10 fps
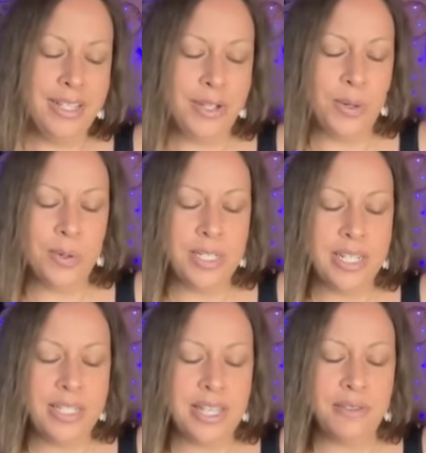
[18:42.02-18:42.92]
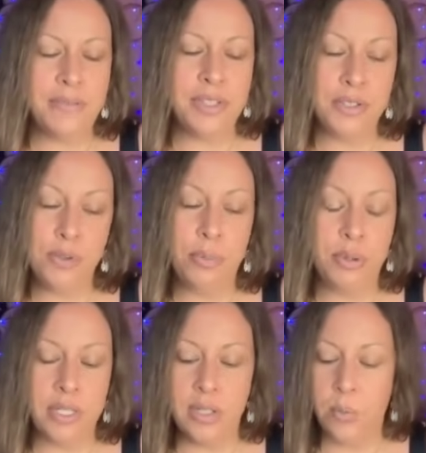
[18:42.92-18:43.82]
Coldness, they feel you
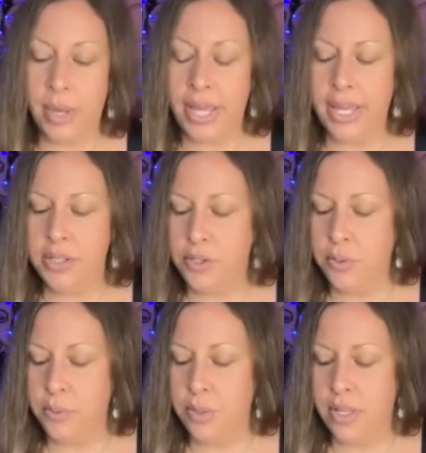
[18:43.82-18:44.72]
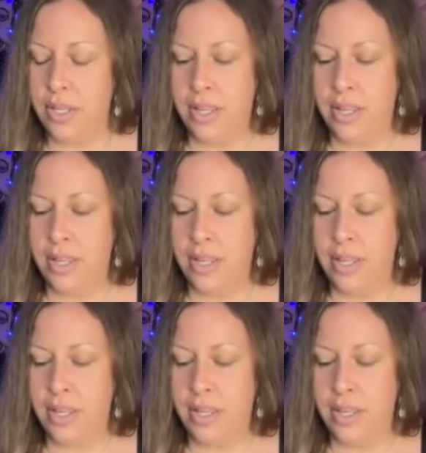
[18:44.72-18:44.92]
pulling away, dude.